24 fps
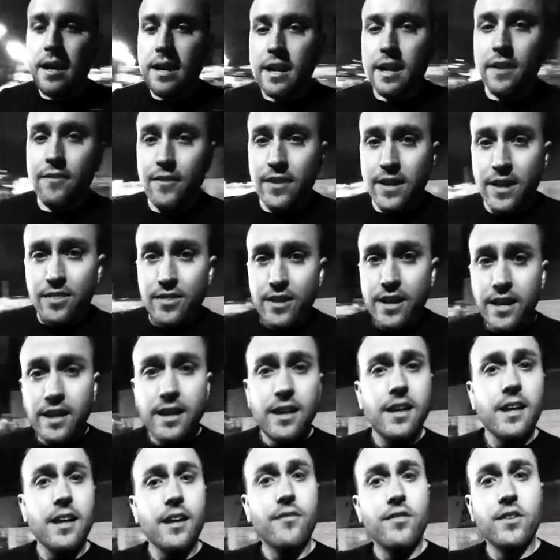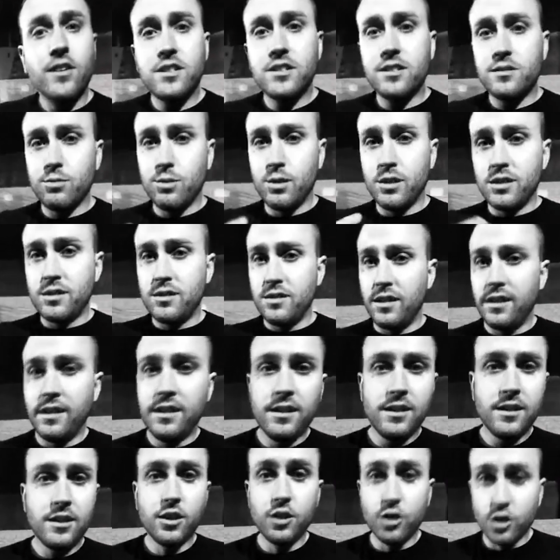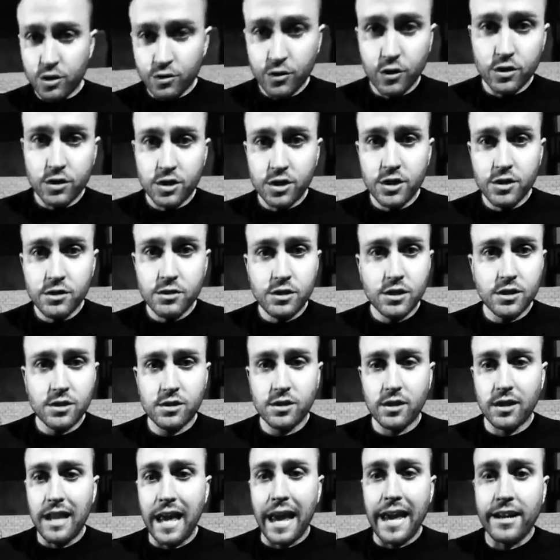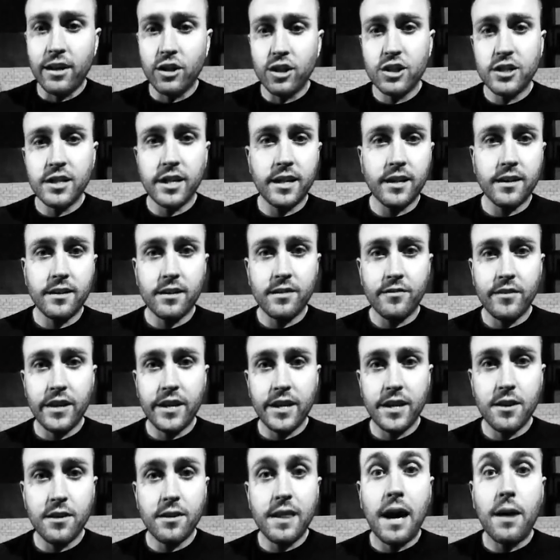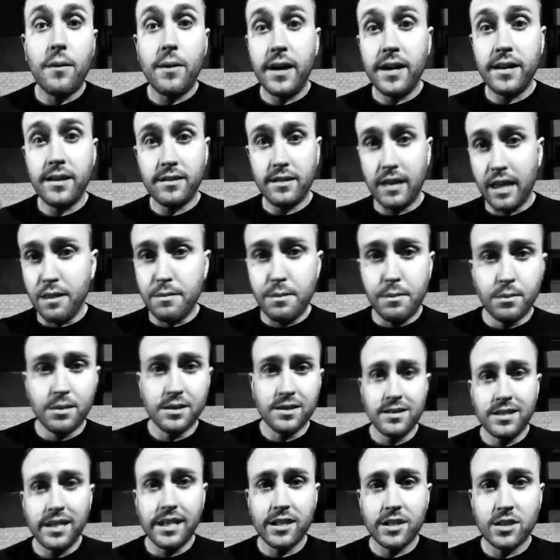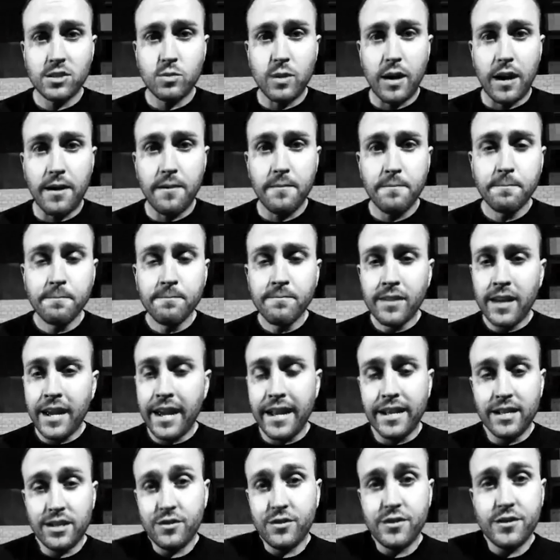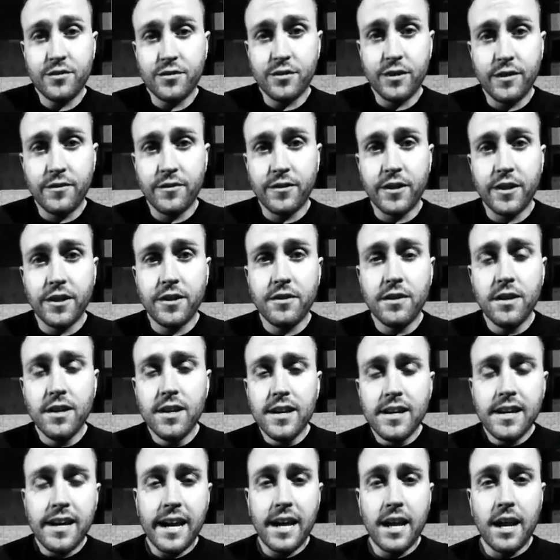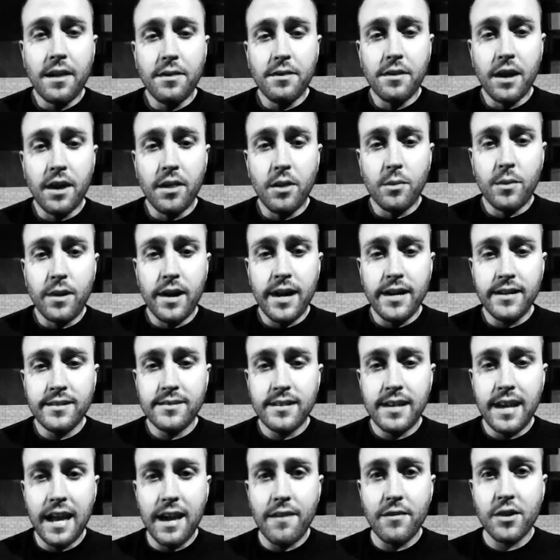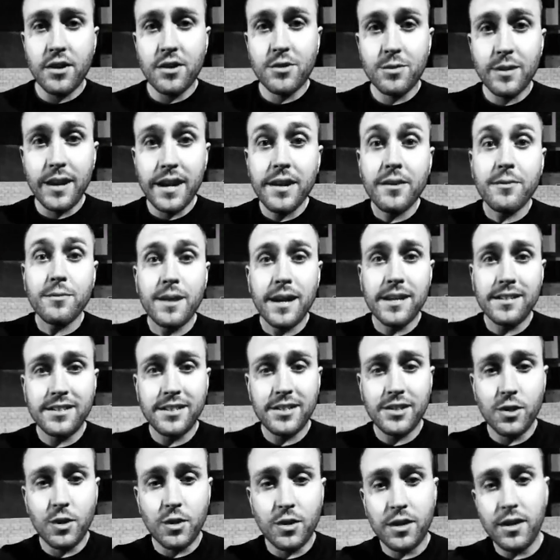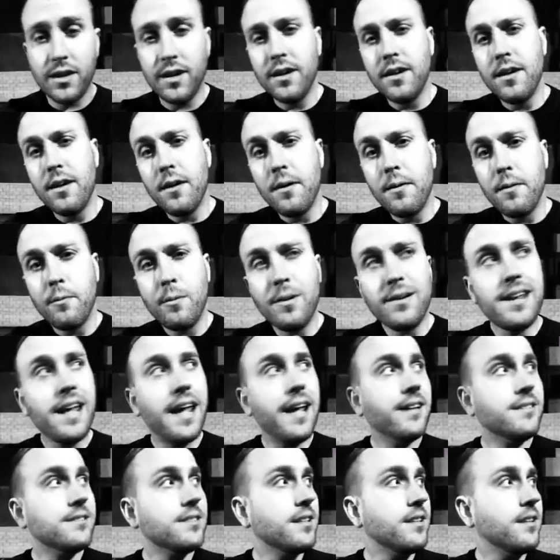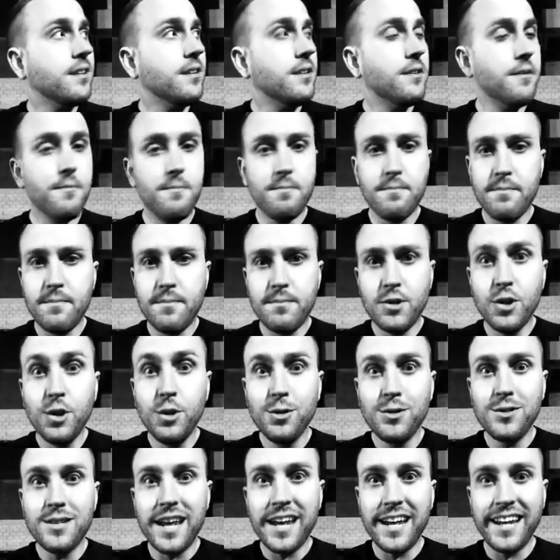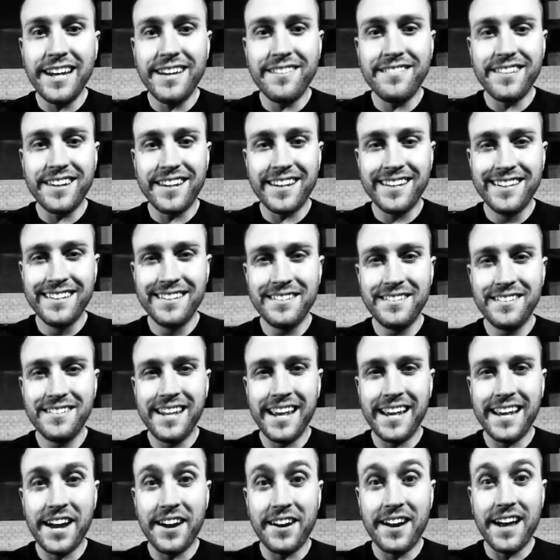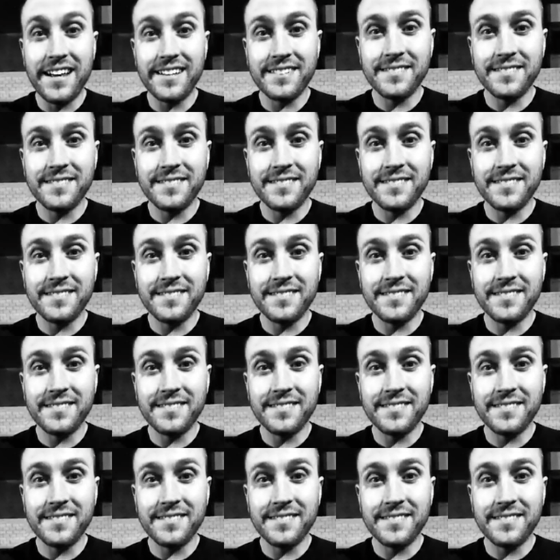if anything, if this was useful to you, just like or share the video. That way other people can see it as well. And it's just free for you. And otherwise, have a great rest of your, what day is it? Tuesday evening. Take care, guys.